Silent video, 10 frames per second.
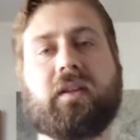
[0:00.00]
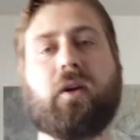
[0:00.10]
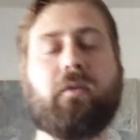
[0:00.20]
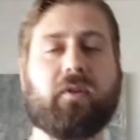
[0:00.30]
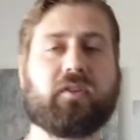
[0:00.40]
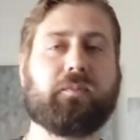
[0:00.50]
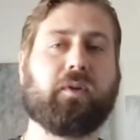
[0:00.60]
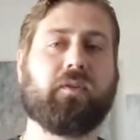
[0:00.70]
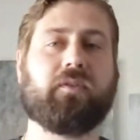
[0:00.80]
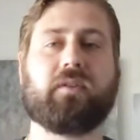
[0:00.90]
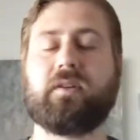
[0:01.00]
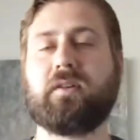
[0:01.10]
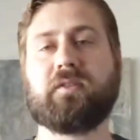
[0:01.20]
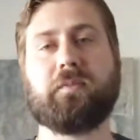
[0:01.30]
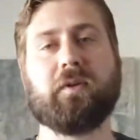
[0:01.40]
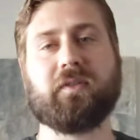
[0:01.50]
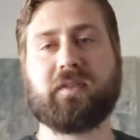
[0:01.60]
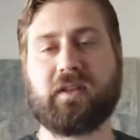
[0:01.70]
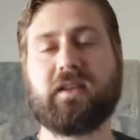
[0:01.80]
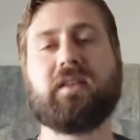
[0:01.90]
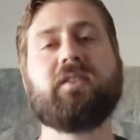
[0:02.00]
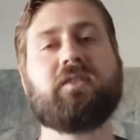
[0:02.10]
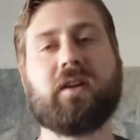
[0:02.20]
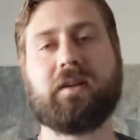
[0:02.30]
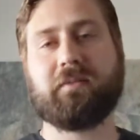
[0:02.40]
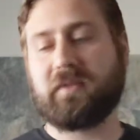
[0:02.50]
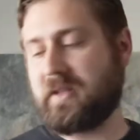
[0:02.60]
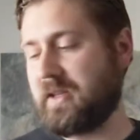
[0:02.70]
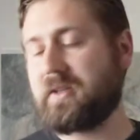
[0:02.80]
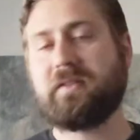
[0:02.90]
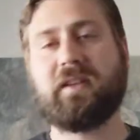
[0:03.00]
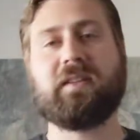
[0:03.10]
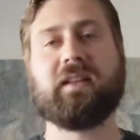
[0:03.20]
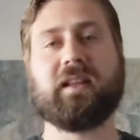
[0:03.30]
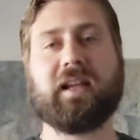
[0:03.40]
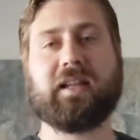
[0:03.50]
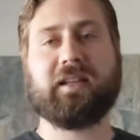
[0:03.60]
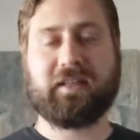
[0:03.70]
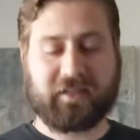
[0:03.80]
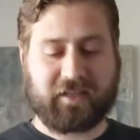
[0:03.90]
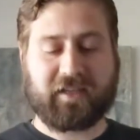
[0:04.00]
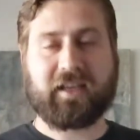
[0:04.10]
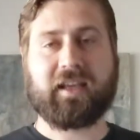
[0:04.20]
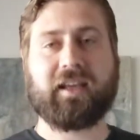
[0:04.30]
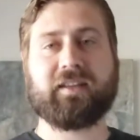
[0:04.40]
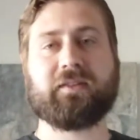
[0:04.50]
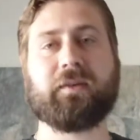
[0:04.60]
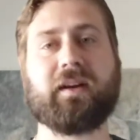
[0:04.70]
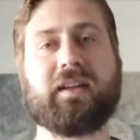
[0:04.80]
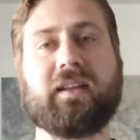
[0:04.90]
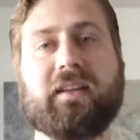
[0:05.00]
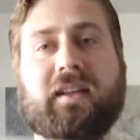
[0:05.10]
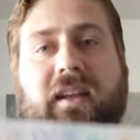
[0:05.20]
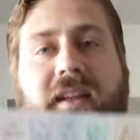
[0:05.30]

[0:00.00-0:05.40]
overexposed or underexposed, just try to get decent lighting, and so I can